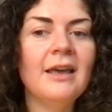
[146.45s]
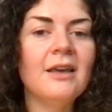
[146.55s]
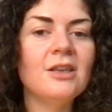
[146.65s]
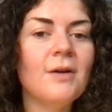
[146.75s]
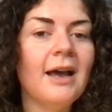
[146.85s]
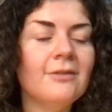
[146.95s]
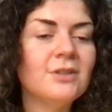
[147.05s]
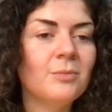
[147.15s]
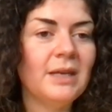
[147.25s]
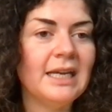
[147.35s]
you have
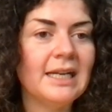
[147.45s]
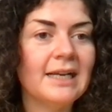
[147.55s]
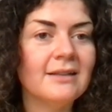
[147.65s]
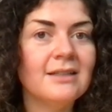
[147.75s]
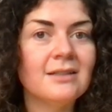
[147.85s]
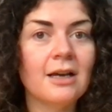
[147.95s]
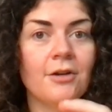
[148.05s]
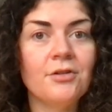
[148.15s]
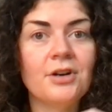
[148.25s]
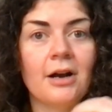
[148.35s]
to meet at least a
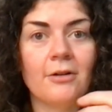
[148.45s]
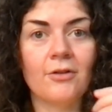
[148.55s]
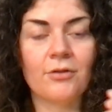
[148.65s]
$100